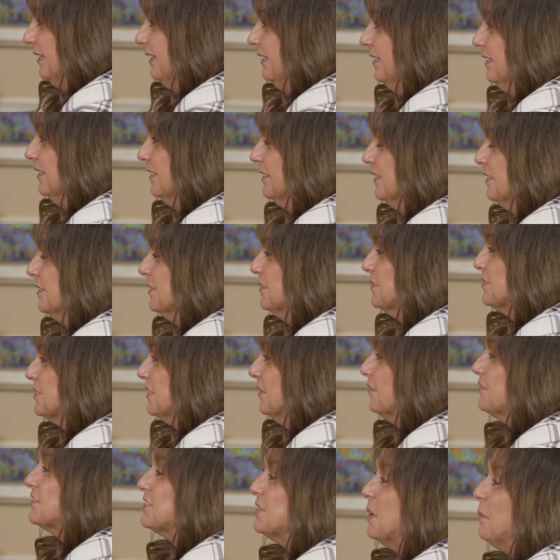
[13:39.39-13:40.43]
is
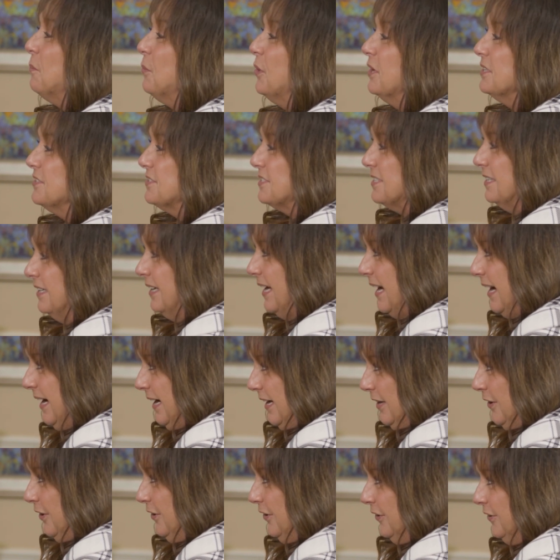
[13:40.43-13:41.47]
if someone's an
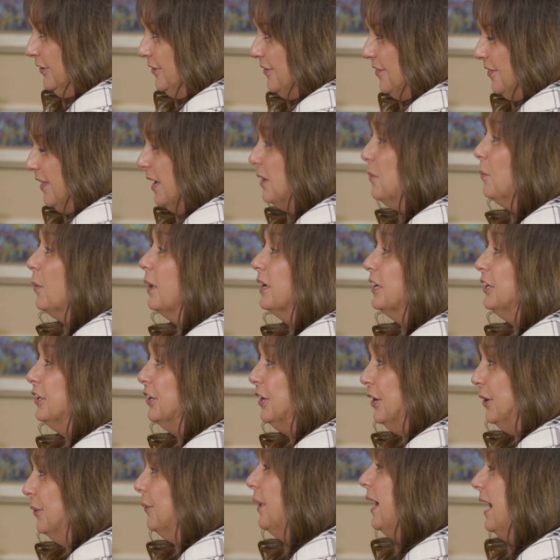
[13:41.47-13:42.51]
heir, they want to
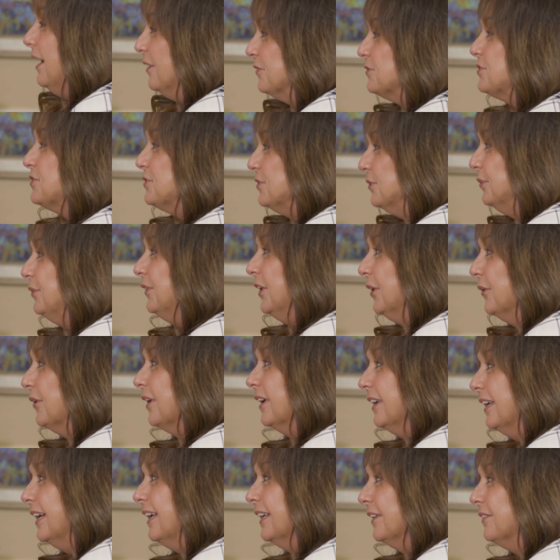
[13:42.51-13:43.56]
know how soon they're
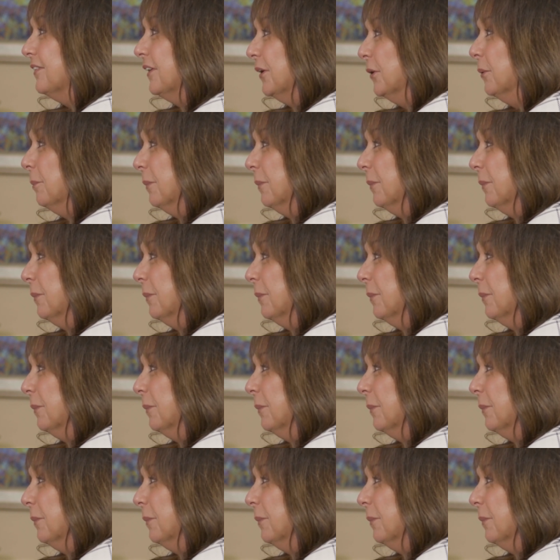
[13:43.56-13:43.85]
going to get their